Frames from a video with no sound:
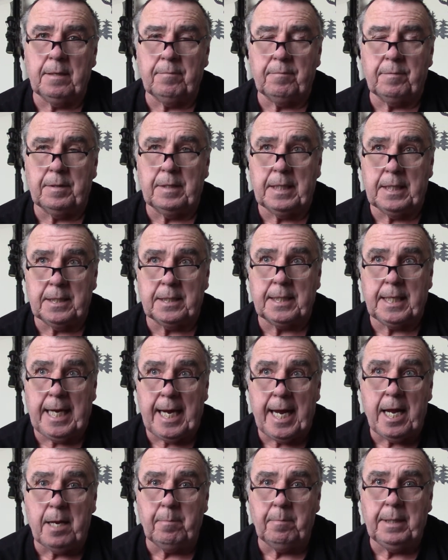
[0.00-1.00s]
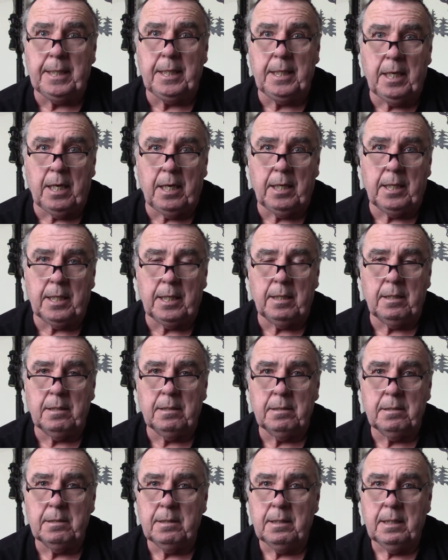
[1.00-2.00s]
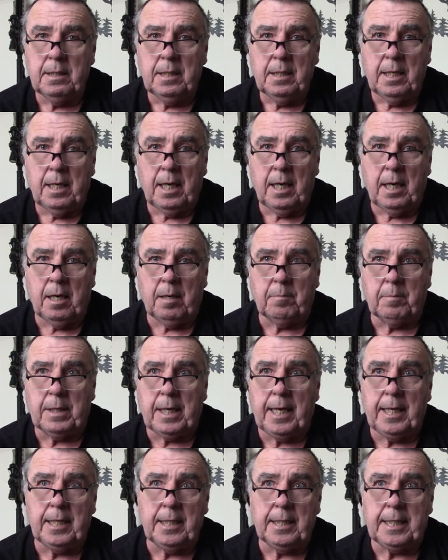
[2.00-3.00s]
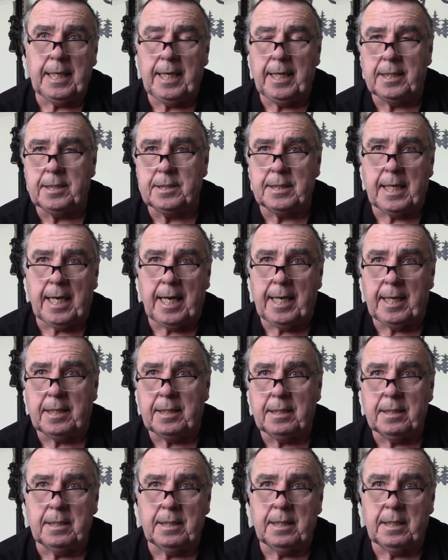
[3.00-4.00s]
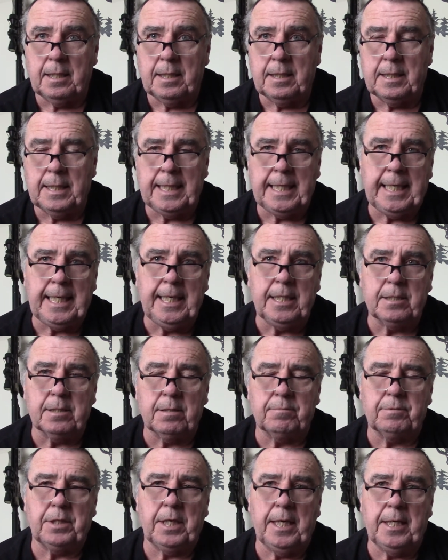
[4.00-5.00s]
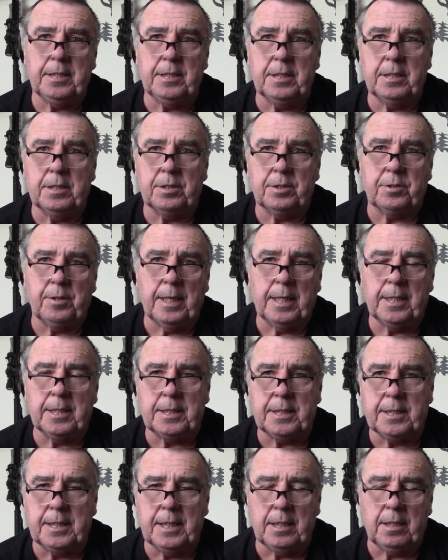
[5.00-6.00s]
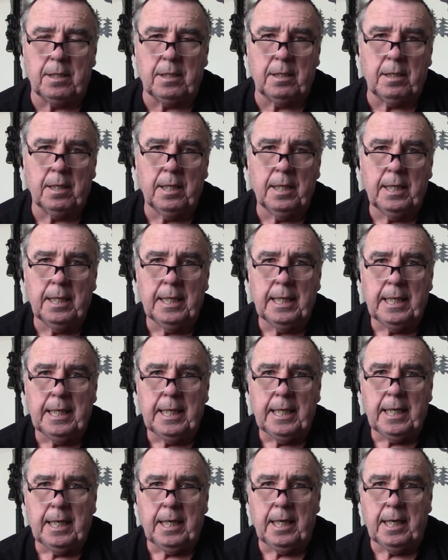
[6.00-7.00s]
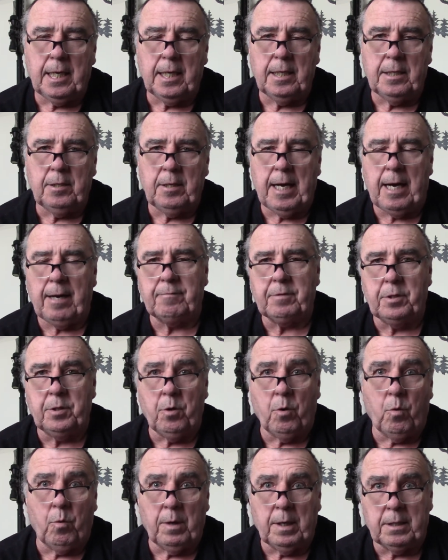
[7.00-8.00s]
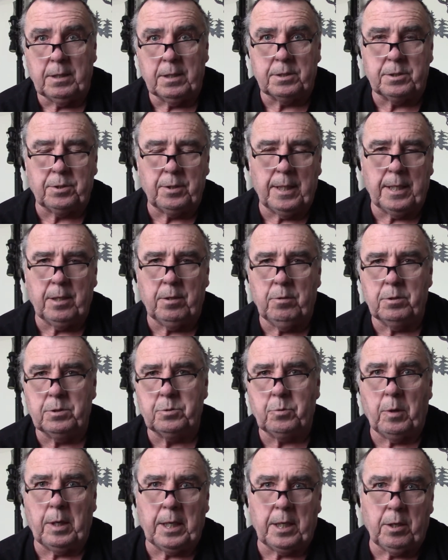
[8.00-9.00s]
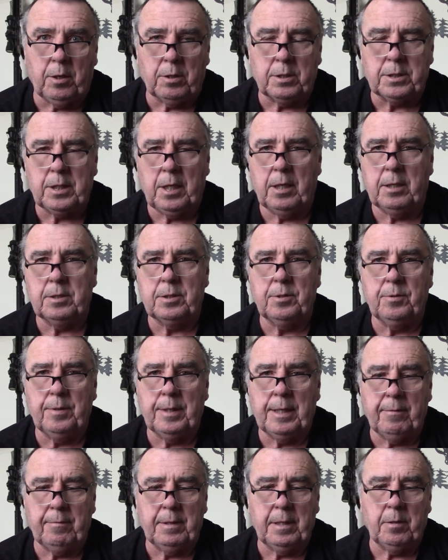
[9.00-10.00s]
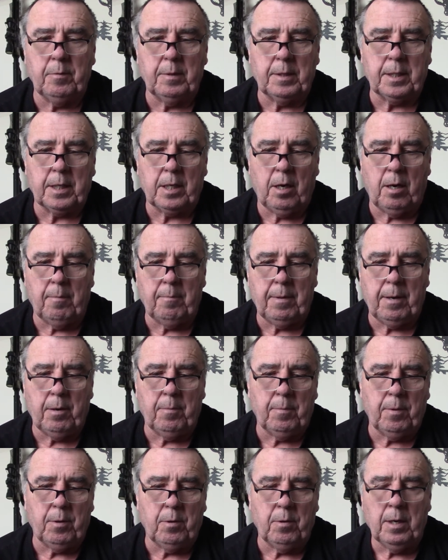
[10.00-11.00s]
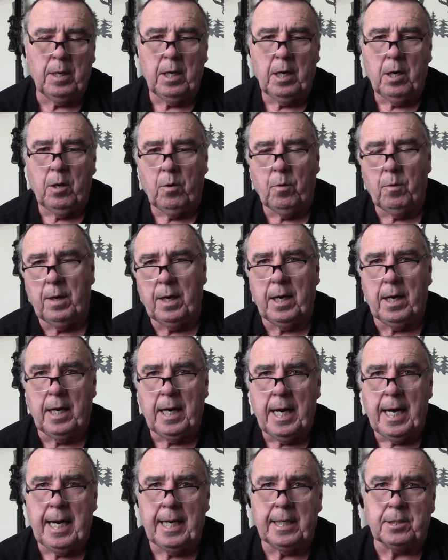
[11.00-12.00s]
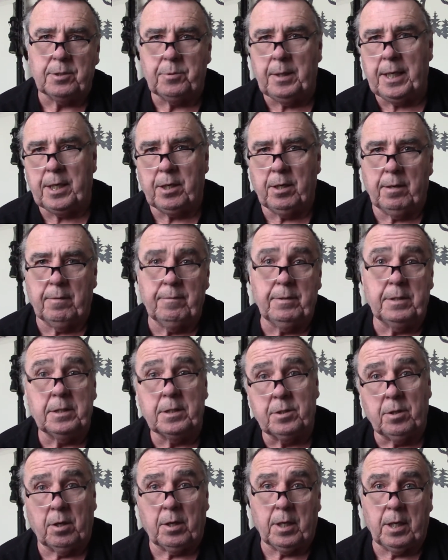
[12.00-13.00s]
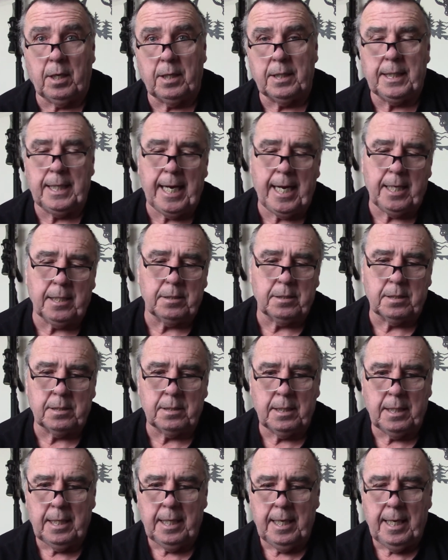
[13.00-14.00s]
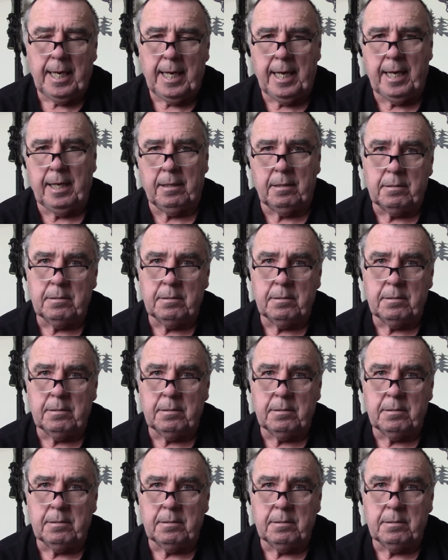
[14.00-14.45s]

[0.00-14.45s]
this can be done, kind of takes that. The ease of changing the string is still, you have to know where the string goes, what it hooks onto, and everything with a compound bow. Where as recurve, you just hook it on the ends and